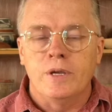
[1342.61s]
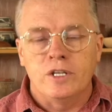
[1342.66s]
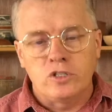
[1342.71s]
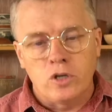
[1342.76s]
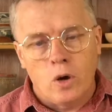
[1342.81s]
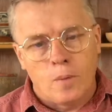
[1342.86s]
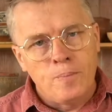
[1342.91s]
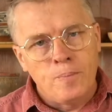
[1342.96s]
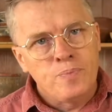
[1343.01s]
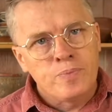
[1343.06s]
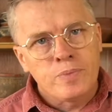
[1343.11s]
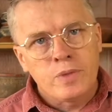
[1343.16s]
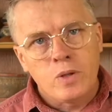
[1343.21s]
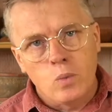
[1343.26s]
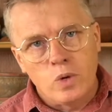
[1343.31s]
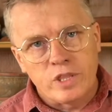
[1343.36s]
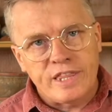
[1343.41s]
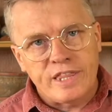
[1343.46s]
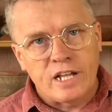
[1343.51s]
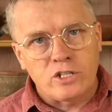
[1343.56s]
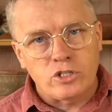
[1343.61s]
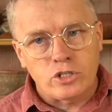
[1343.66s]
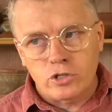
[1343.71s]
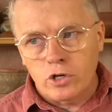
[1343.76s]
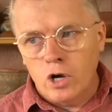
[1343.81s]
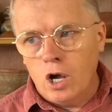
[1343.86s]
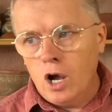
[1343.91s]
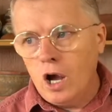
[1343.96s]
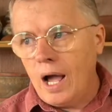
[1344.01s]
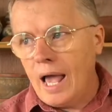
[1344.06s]
So with that
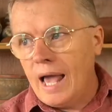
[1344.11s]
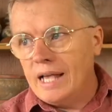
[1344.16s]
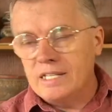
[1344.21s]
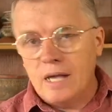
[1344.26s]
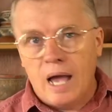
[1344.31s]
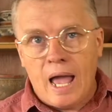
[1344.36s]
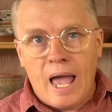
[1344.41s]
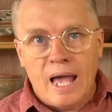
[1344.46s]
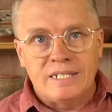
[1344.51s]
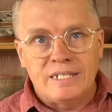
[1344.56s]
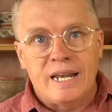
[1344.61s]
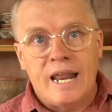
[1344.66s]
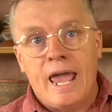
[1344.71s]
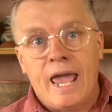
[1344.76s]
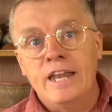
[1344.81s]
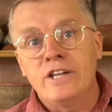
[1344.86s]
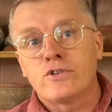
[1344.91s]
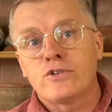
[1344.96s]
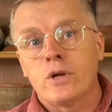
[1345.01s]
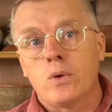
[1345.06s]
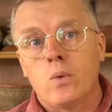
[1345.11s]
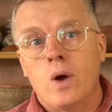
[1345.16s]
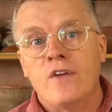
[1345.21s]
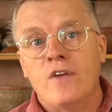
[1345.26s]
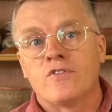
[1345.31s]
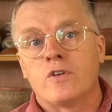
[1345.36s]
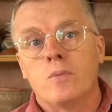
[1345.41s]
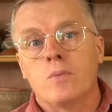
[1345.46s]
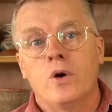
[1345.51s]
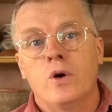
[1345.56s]
straw as a, as an entryway
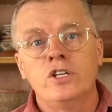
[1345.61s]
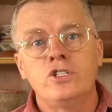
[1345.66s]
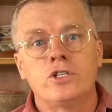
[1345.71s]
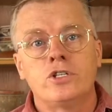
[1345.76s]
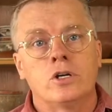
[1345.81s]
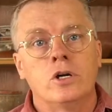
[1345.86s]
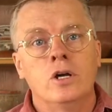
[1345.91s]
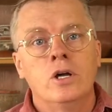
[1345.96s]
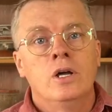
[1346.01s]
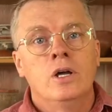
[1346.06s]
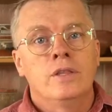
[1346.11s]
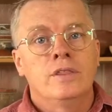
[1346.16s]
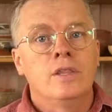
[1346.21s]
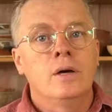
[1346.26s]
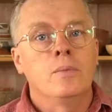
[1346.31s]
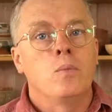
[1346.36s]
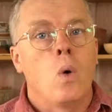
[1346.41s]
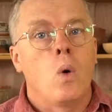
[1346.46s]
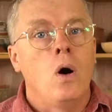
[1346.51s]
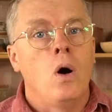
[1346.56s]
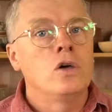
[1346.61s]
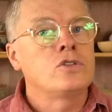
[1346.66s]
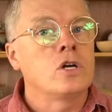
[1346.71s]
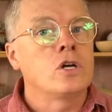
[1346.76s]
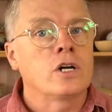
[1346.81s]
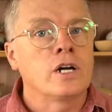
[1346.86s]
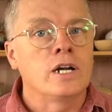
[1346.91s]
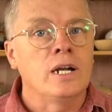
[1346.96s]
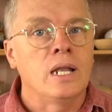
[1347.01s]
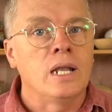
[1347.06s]
for moisture, the walls
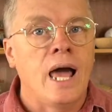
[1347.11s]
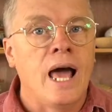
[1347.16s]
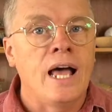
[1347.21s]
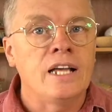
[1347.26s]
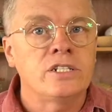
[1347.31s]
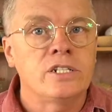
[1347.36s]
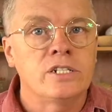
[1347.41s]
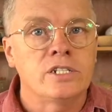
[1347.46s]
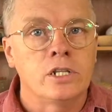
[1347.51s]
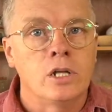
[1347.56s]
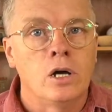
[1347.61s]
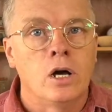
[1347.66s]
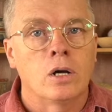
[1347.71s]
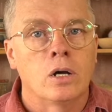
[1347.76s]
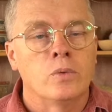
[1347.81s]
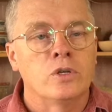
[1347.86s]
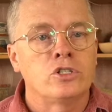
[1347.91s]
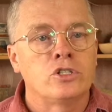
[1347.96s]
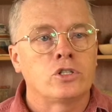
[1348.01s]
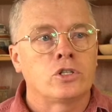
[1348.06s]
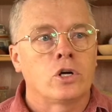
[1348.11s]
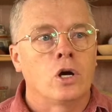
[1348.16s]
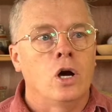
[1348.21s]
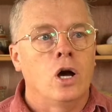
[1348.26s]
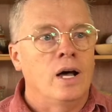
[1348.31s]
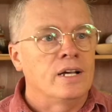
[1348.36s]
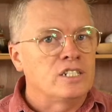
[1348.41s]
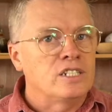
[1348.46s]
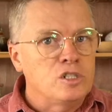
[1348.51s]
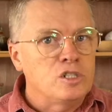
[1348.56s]
aren't going to last as long with straw,
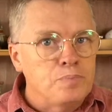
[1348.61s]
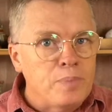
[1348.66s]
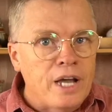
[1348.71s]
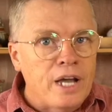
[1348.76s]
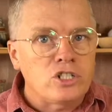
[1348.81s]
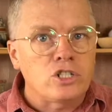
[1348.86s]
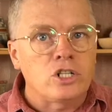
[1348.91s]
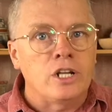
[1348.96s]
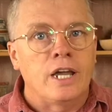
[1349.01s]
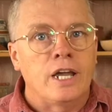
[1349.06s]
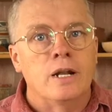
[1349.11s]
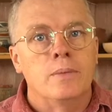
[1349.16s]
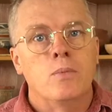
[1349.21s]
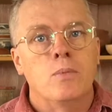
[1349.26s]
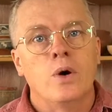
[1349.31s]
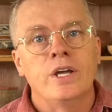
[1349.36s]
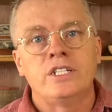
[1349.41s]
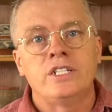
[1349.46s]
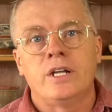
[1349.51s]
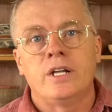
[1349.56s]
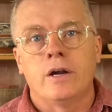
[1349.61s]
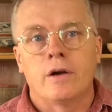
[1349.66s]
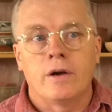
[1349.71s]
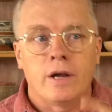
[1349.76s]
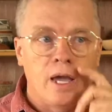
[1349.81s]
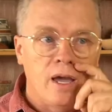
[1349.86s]
especially in a moist area.